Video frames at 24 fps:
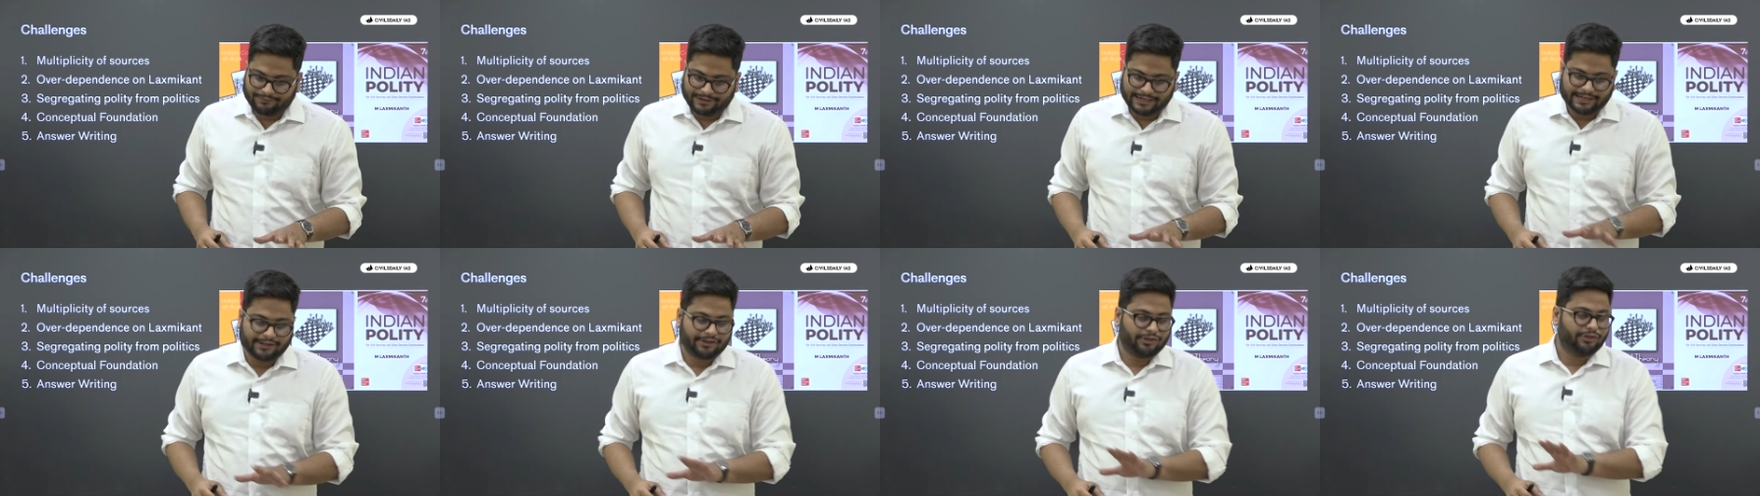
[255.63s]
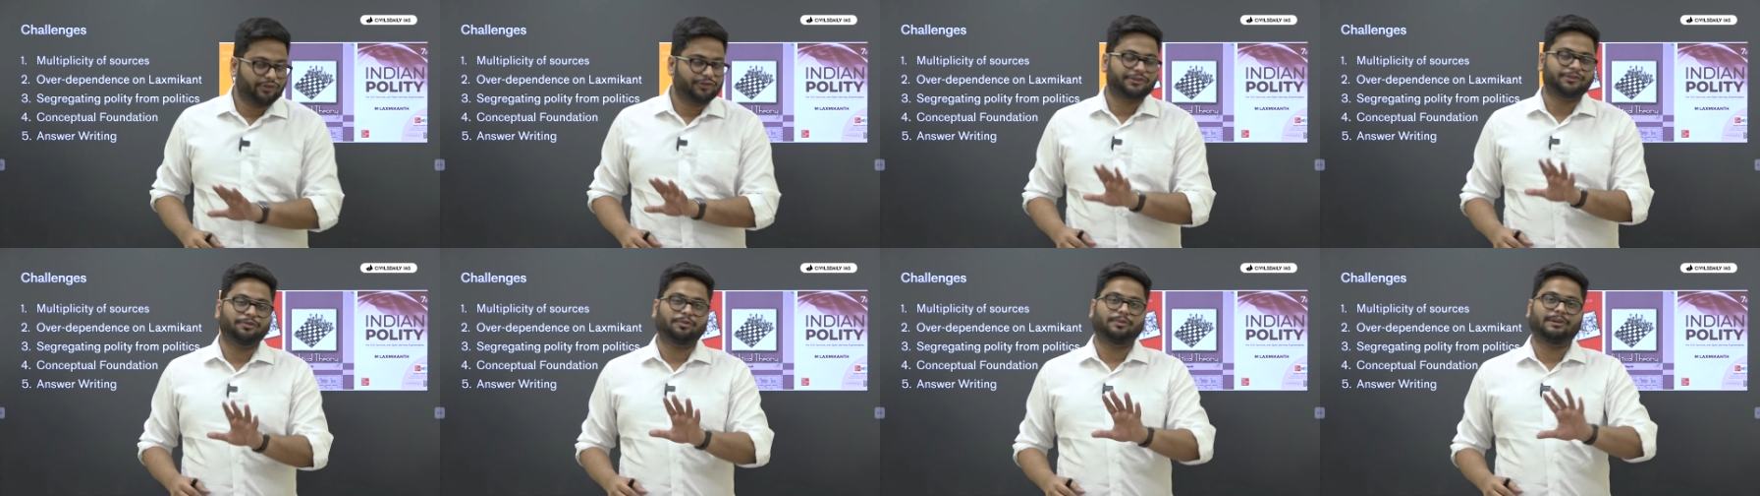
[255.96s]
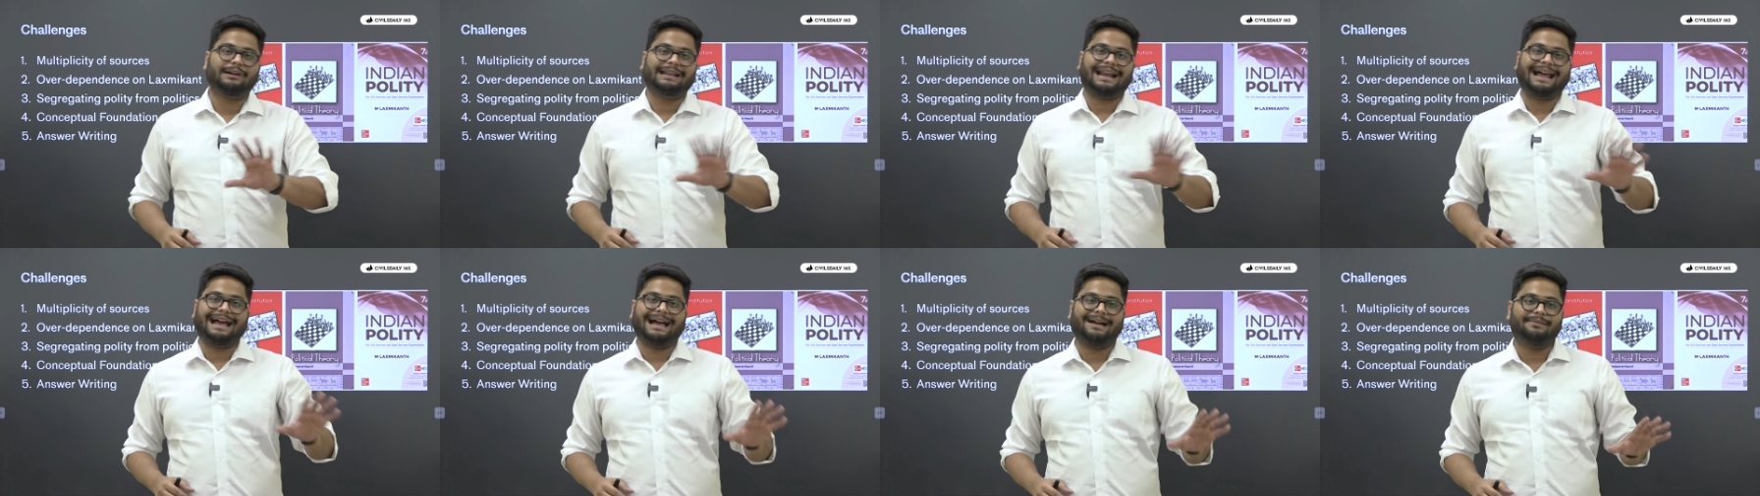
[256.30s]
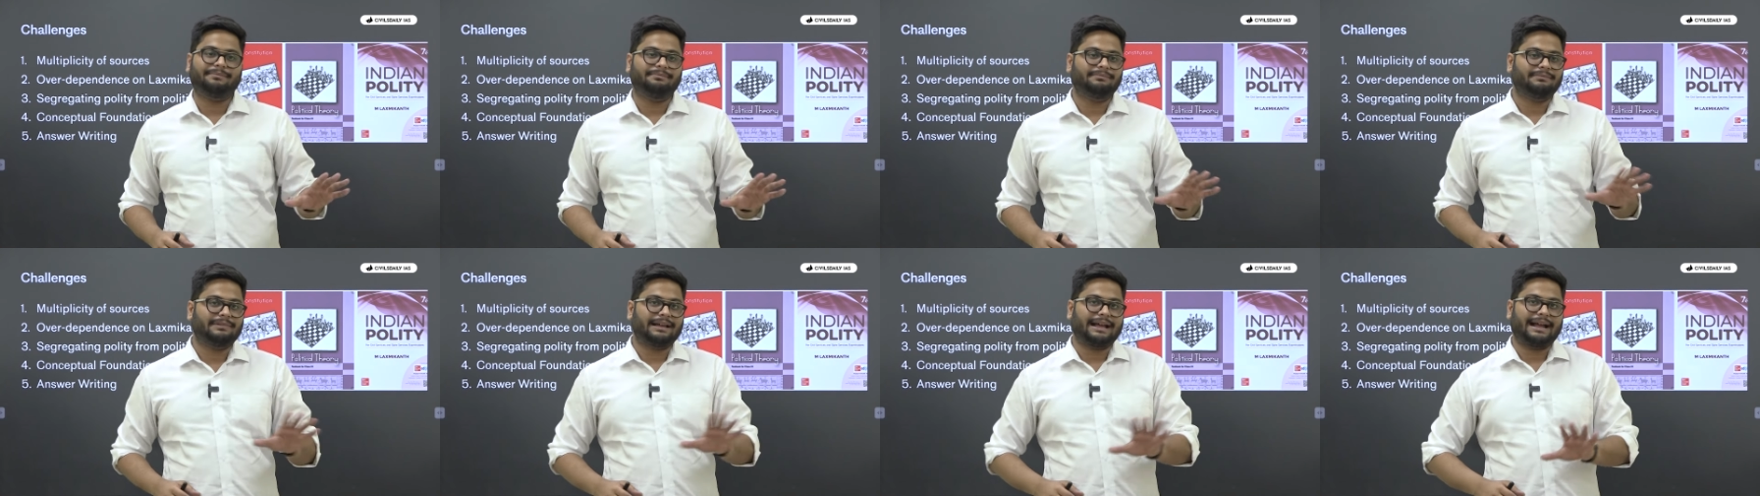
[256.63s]
when you used to
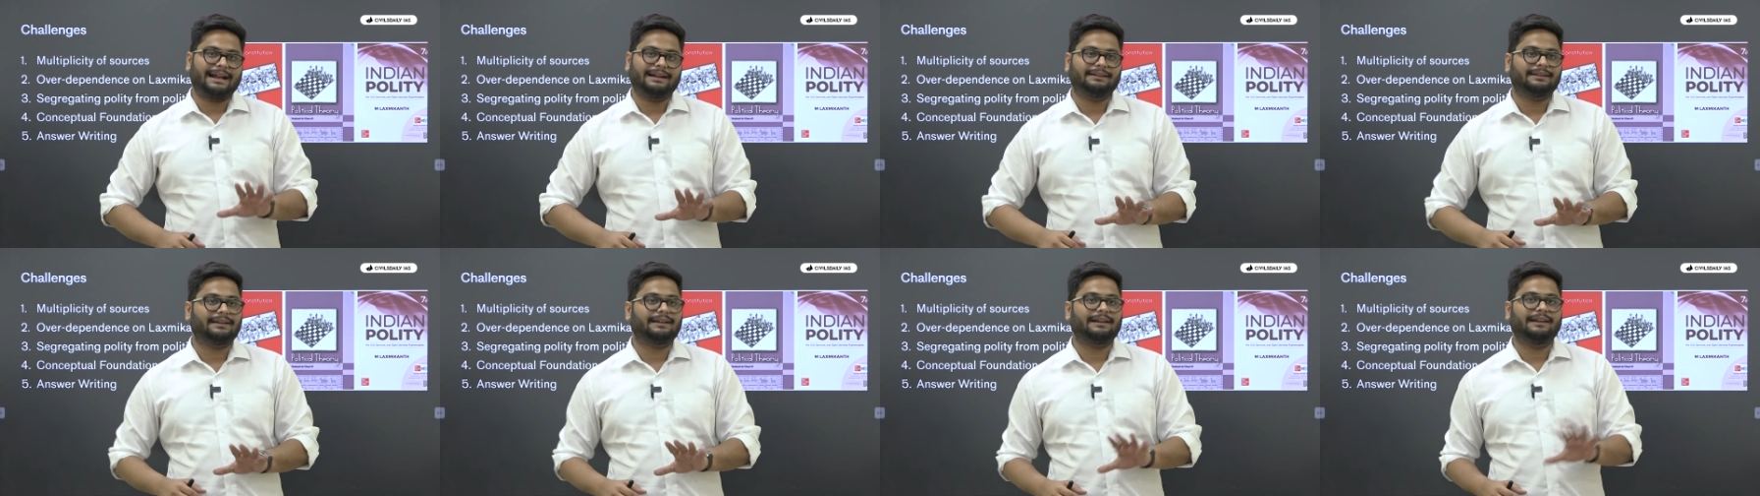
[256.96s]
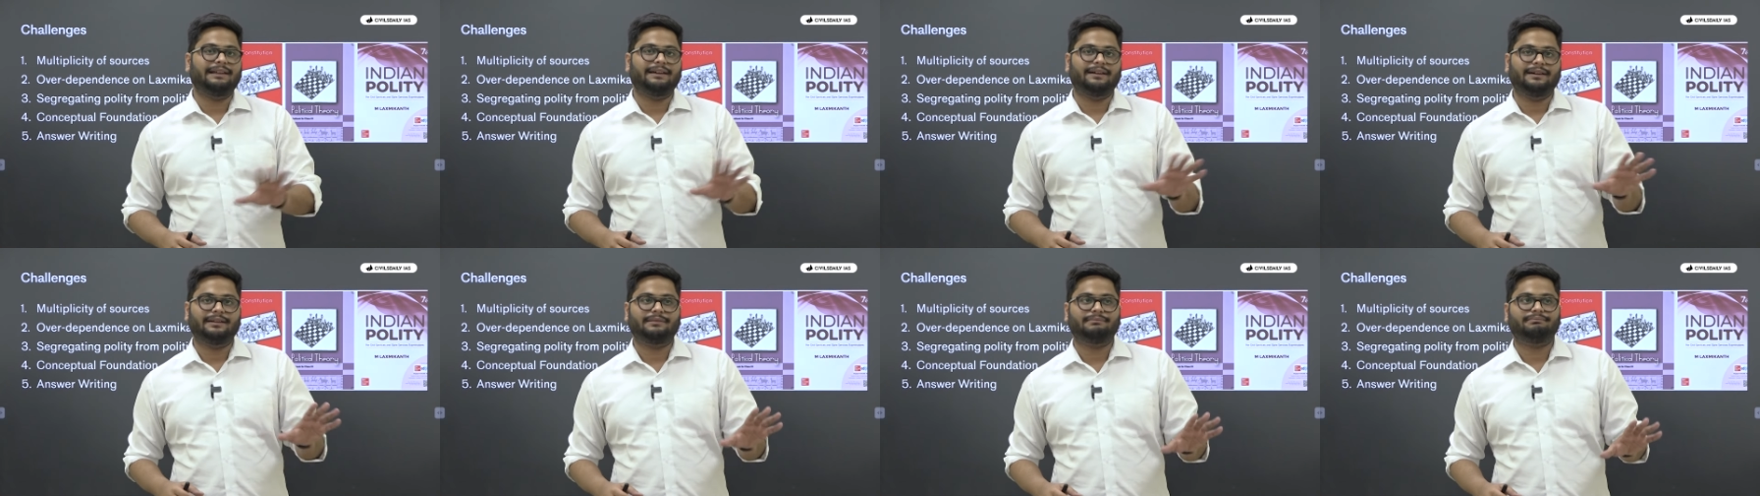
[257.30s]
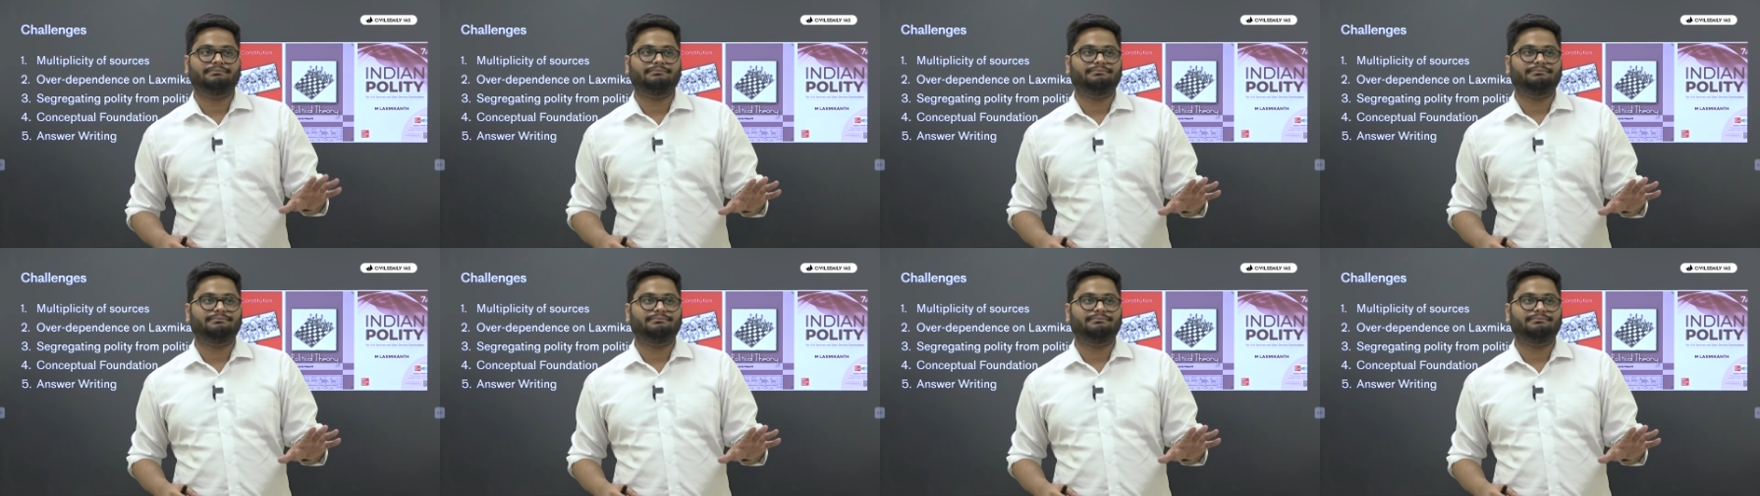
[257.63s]
cram and clear